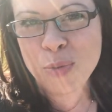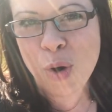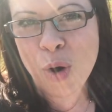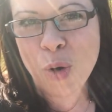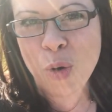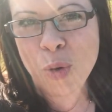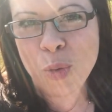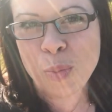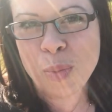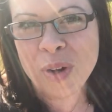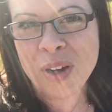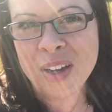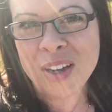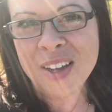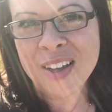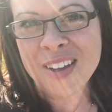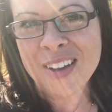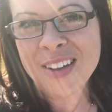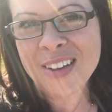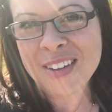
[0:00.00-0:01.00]
robe,
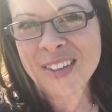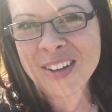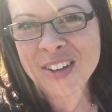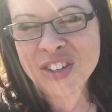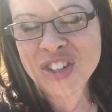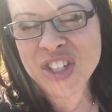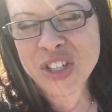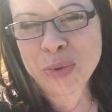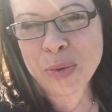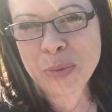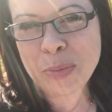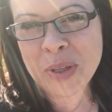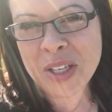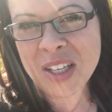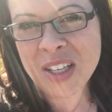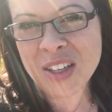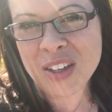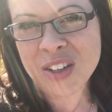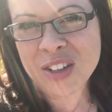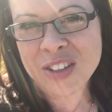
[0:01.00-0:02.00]
that she would be
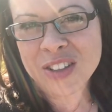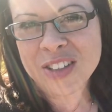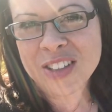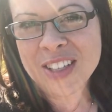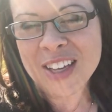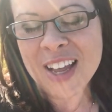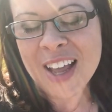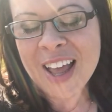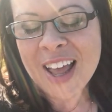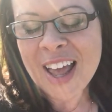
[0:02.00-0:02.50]
healed.